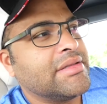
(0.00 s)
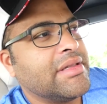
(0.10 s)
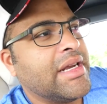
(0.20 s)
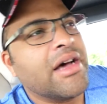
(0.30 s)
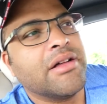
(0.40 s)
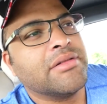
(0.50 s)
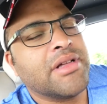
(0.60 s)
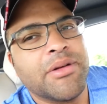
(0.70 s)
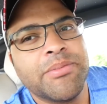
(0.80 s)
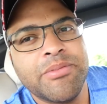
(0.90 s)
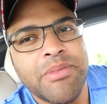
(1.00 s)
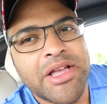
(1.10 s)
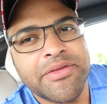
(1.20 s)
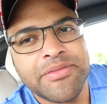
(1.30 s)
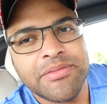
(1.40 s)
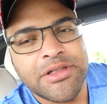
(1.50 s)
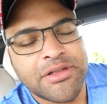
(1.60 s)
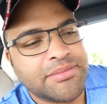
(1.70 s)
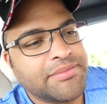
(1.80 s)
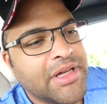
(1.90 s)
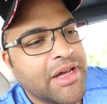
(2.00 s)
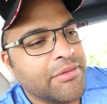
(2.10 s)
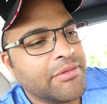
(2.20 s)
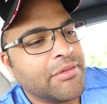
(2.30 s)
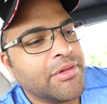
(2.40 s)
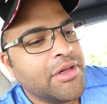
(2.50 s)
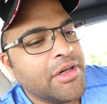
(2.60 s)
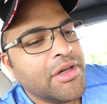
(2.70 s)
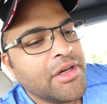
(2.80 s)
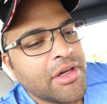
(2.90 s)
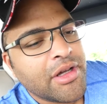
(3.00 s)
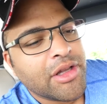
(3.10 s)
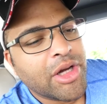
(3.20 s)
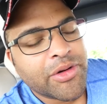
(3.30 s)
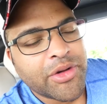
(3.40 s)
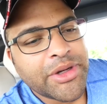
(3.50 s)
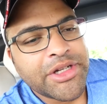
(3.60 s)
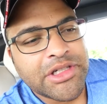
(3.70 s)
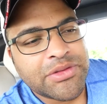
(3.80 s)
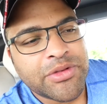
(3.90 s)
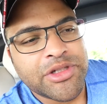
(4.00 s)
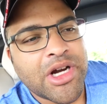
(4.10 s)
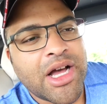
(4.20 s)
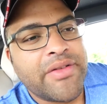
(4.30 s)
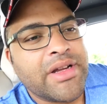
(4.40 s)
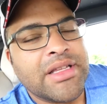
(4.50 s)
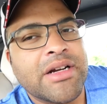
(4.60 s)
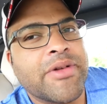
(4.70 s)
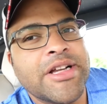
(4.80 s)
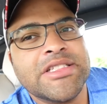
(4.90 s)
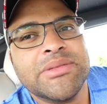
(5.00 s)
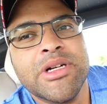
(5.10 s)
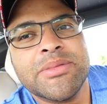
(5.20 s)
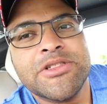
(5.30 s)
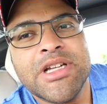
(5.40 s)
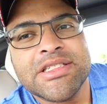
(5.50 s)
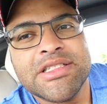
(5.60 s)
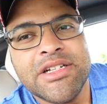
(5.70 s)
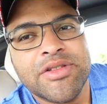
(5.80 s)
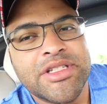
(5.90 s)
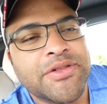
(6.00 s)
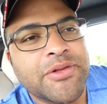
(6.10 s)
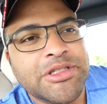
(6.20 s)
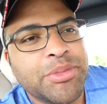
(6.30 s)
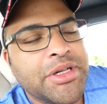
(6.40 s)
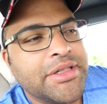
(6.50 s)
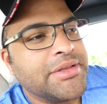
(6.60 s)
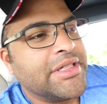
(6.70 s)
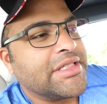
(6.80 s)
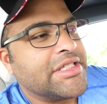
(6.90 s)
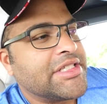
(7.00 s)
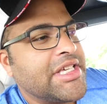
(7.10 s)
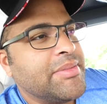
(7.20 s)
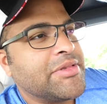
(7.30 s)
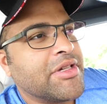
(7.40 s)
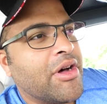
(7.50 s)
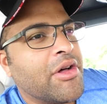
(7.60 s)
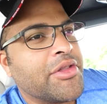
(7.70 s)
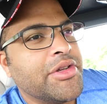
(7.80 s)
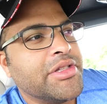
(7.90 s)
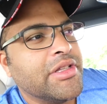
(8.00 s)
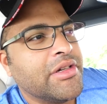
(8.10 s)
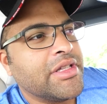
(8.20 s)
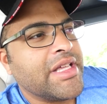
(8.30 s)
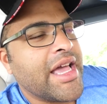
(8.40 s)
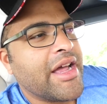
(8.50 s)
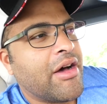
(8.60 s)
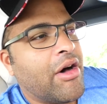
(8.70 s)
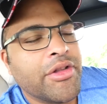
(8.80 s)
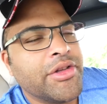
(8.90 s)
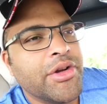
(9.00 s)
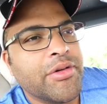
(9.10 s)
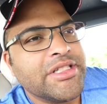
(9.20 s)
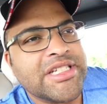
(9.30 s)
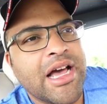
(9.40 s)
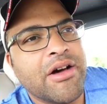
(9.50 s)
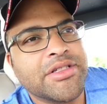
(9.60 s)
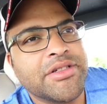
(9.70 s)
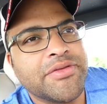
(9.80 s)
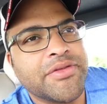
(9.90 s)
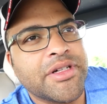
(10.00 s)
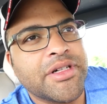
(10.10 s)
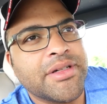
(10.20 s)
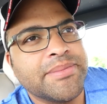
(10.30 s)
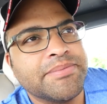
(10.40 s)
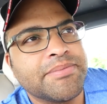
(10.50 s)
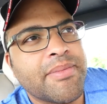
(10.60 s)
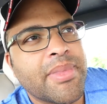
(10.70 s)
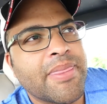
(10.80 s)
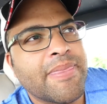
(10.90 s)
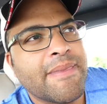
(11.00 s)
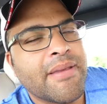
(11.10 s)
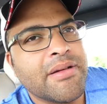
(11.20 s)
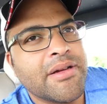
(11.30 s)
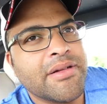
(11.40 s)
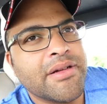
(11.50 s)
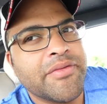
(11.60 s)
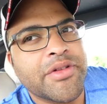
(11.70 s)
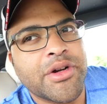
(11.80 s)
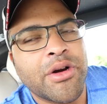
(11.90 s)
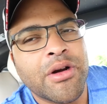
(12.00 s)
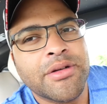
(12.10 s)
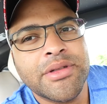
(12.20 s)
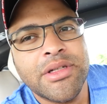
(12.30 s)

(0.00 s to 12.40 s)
and I'll make a, you know, I'll lower the windows when we're driving and then I'll raise them up so you guys can hear the difference, but it just keeps literally all the noise out of the car.